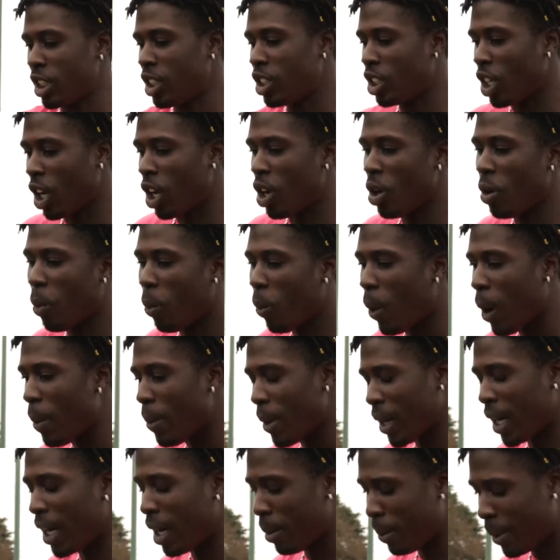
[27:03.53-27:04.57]
So what
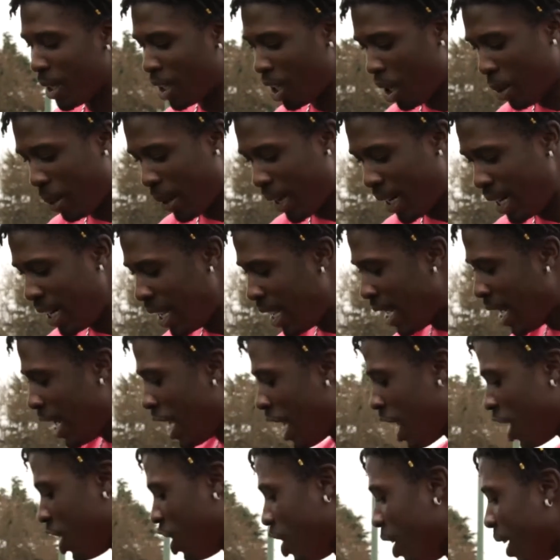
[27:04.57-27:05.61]
we're gonna be doing
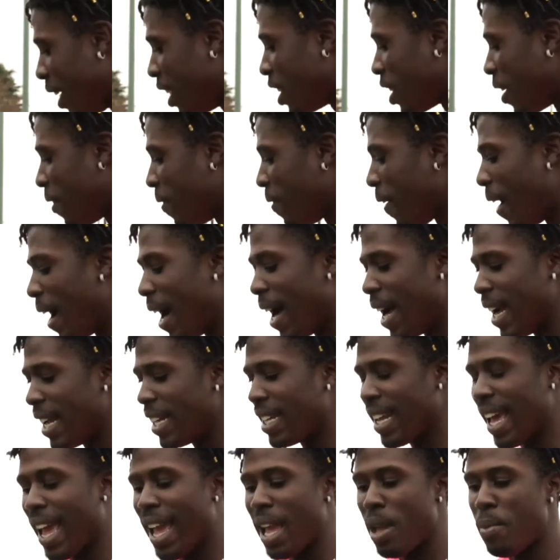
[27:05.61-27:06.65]
is you need to
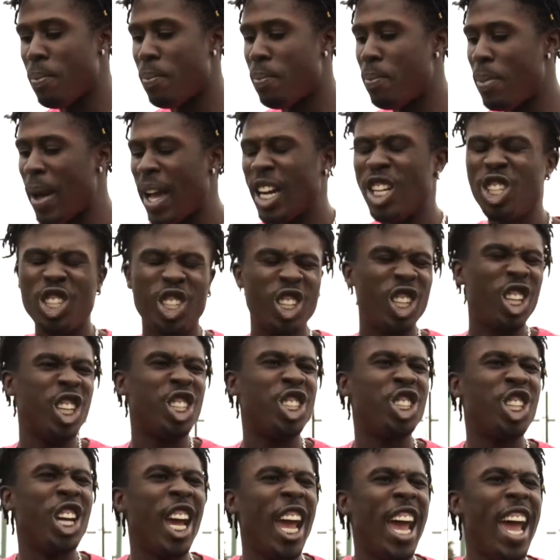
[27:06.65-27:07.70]
find a bench, a
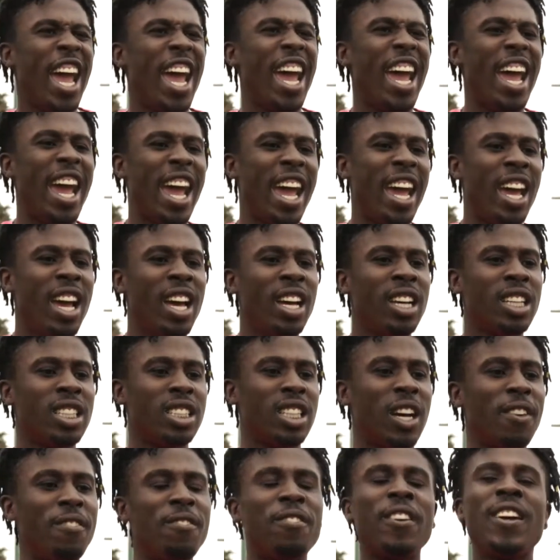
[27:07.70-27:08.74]
chair,
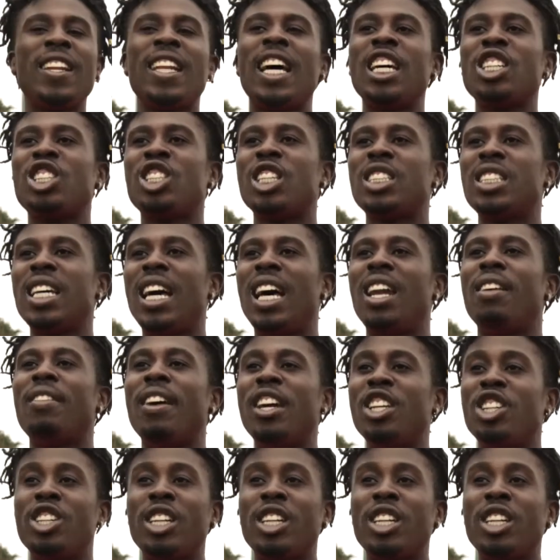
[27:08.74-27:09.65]
something that's just elevated.